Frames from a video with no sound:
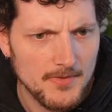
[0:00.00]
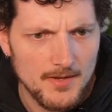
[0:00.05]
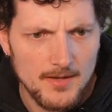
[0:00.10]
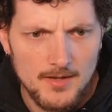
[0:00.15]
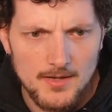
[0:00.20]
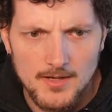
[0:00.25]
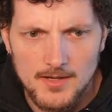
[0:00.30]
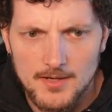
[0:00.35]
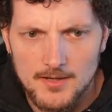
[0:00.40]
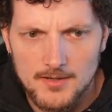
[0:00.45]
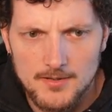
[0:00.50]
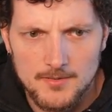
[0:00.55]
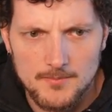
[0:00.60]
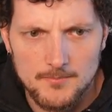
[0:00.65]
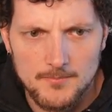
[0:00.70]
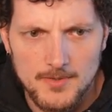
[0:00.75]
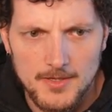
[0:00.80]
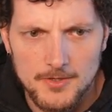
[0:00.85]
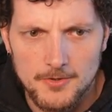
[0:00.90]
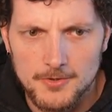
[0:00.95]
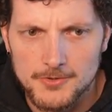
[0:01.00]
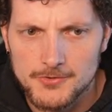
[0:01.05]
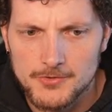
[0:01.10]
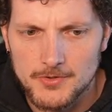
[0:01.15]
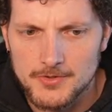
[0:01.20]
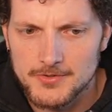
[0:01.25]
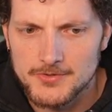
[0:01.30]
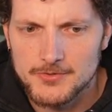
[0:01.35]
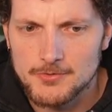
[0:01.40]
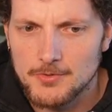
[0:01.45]
And also
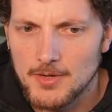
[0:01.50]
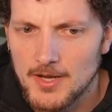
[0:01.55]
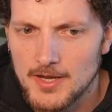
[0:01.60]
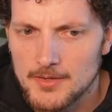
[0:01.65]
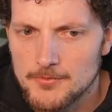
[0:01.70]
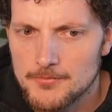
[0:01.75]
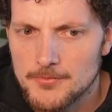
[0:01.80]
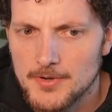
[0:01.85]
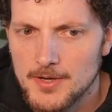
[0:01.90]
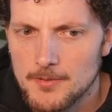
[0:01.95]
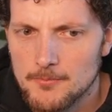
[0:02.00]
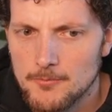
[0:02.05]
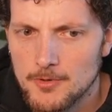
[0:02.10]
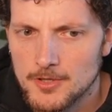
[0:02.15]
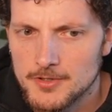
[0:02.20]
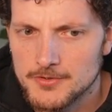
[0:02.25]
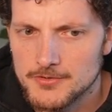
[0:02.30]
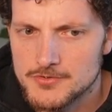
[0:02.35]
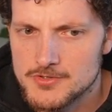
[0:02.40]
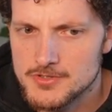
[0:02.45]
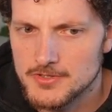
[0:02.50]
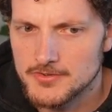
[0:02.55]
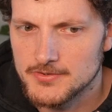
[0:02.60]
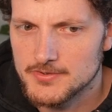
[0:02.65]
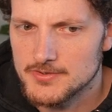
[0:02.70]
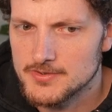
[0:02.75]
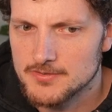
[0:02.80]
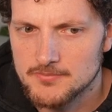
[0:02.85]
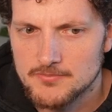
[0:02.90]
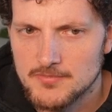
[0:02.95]
this UI framework is
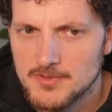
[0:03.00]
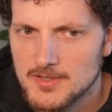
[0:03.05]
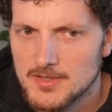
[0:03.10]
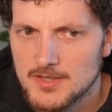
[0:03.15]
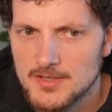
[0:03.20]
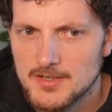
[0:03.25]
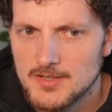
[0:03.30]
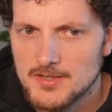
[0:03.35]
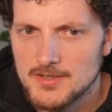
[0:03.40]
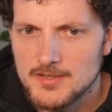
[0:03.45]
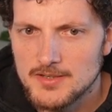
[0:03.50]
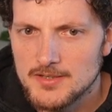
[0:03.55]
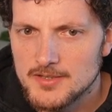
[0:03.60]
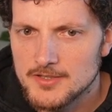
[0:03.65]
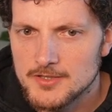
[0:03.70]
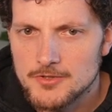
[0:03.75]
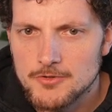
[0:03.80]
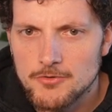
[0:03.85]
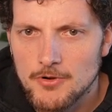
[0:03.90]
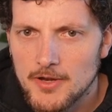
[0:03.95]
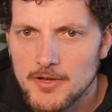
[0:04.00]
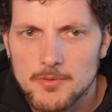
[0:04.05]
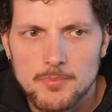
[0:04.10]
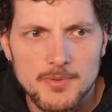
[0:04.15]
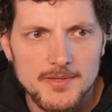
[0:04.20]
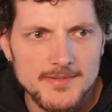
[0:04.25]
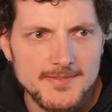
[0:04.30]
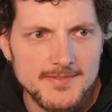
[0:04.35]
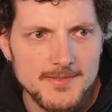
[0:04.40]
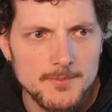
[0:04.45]
just
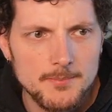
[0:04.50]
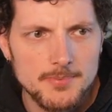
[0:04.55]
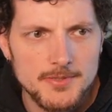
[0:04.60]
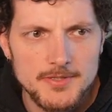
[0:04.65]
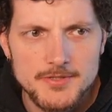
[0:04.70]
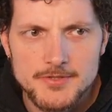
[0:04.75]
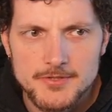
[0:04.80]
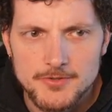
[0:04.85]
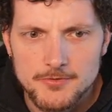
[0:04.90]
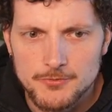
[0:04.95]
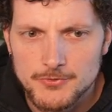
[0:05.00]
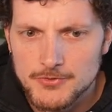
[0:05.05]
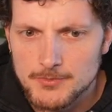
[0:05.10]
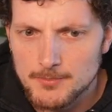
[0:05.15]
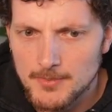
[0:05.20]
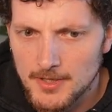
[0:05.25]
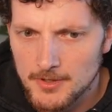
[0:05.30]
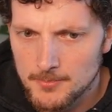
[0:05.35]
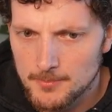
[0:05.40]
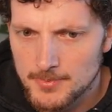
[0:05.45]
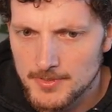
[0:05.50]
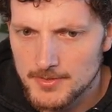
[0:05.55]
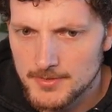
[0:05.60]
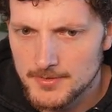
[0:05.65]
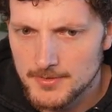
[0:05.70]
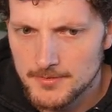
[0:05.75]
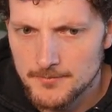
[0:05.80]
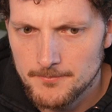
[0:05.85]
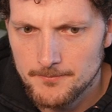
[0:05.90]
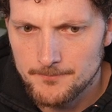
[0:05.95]
incredibly simple to use in my
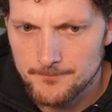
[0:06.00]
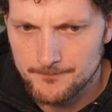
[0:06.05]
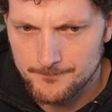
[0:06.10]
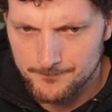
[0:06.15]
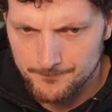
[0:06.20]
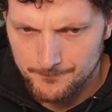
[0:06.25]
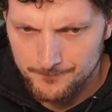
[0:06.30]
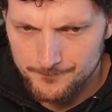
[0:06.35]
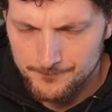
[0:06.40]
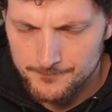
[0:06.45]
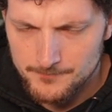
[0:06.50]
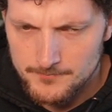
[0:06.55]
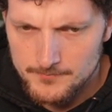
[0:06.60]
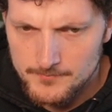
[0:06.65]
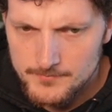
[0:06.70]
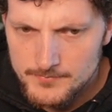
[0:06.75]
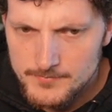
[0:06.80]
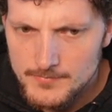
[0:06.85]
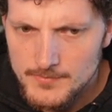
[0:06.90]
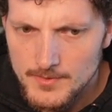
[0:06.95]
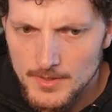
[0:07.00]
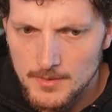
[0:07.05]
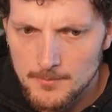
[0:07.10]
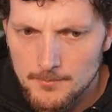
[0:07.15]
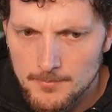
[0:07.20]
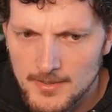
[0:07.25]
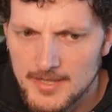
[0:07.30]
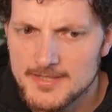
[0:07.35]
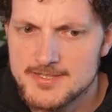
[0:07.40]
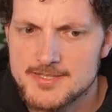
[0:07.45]
opinion.
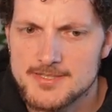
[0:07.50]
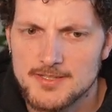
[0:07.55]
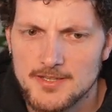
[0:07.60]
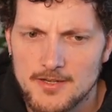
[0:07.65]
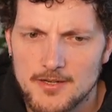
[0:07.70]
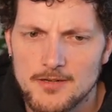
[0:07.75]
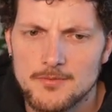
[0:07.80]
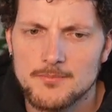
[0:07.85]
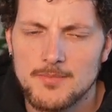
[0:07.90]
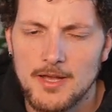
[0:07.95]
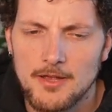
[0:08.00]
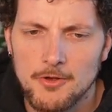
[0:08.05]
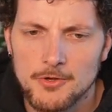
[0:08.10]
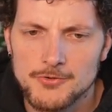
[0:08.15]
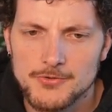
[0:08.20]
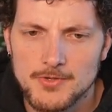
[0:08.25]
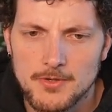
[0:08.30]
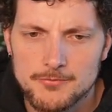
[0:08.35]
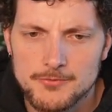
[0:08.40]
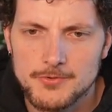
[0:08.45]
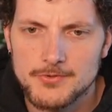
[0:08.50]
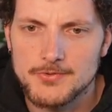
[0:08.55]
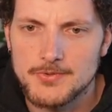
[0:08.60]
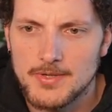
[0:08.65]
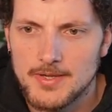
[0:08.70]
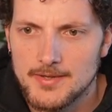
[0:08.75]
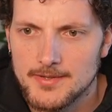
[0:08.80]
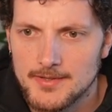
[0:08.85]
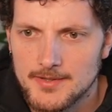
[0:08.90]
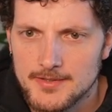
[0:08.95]
But I also have to
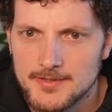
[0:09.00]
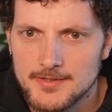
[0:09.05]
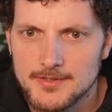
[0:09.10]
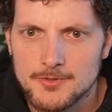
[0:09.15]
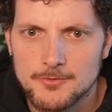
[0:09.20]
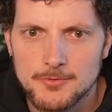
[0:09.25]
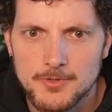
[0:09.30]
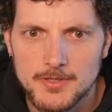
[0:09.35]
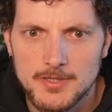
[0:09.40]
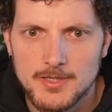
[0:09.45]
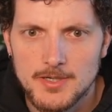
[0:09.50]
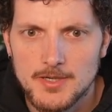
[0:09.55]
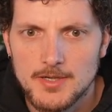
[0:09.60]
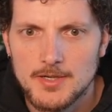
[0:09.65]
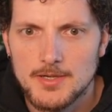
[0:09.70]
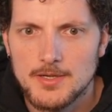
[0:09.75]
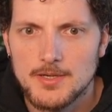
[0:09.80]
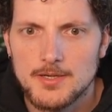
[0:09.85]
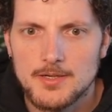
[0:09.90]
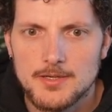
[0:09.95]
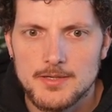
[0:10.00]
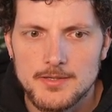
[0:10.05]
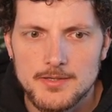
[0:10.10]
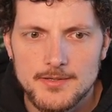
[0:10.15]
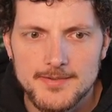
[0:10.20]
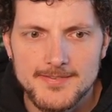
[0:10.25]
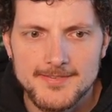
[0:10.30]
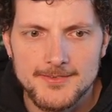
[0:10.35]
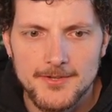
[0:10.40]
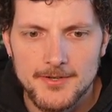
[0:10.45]
say, yeah, egui
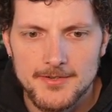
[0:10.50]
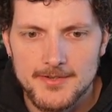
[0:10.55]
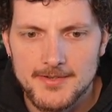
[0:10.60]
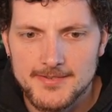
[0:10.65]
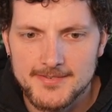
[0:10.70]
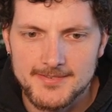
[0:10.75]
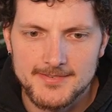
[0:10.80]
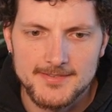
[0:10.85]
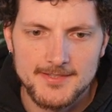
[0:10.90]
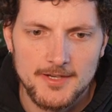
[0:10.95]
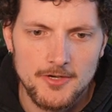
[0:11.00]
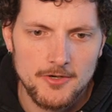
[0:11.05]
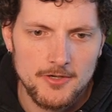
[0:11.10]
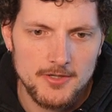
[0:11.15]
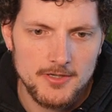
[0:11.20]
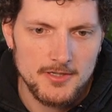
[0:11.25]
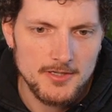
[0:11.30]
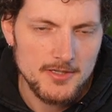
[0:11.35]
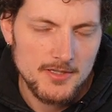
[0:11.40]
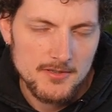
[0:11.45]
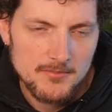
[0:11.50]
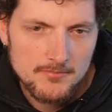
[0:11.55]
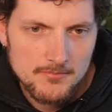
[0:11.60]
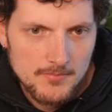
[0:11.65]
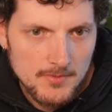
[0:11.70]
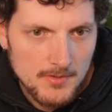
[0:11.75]
is not necessarily